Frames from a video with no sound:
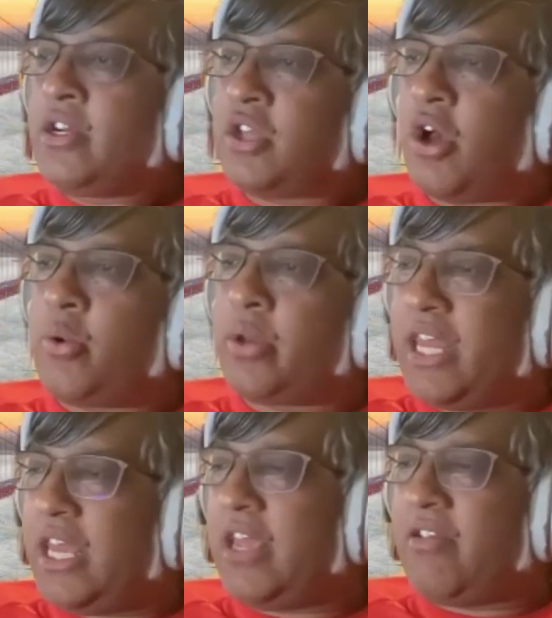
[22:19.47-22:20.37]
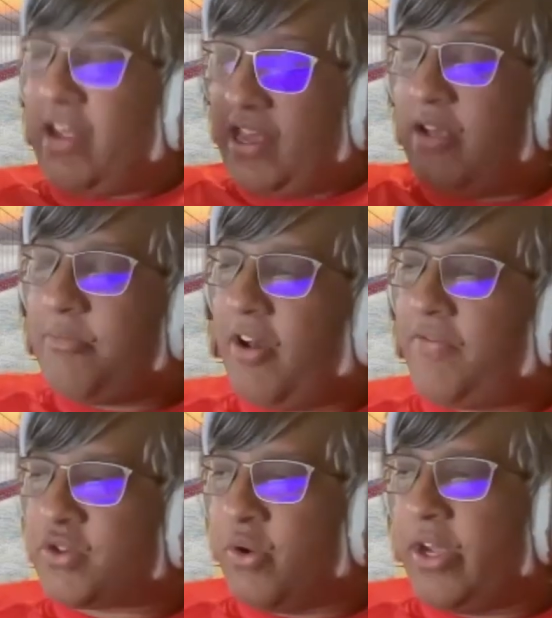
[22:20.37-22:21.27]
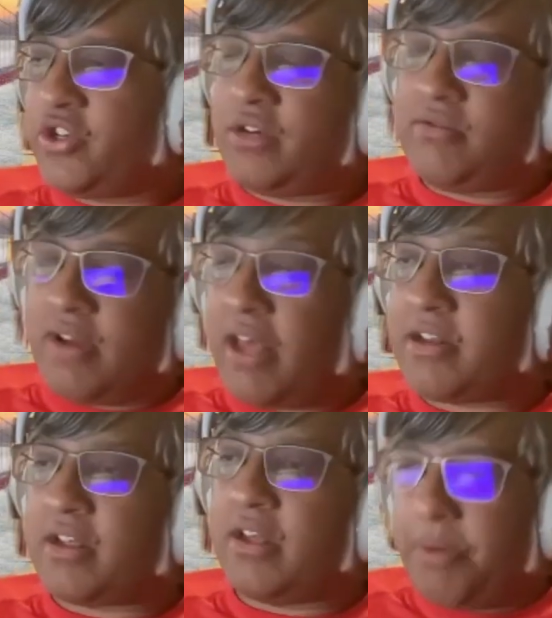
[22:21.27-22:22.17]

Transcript: So he himself is Croatian ethnically,